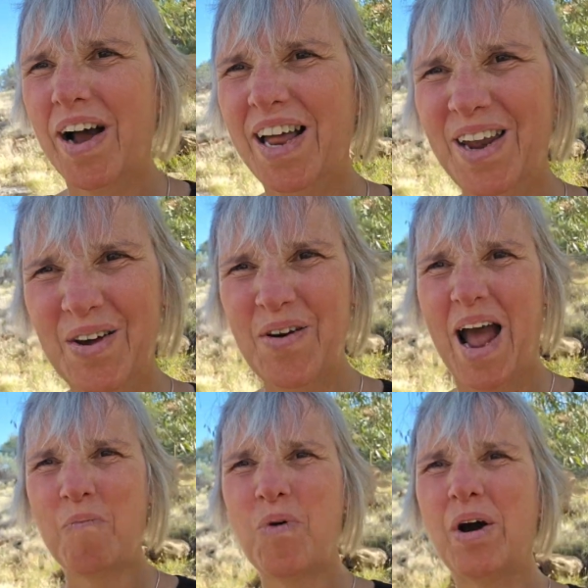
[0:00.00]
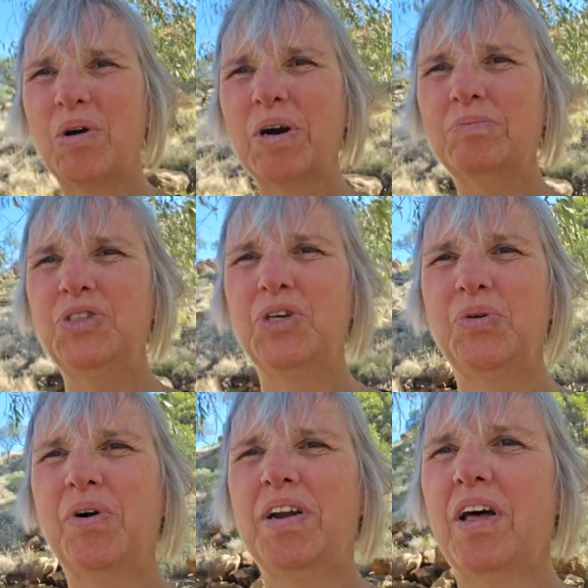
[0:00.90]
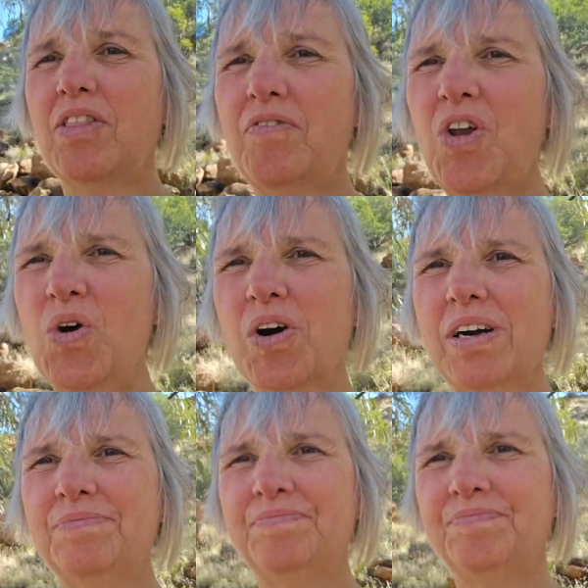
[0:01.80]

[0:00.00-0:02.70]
hello and welcome to another vlog.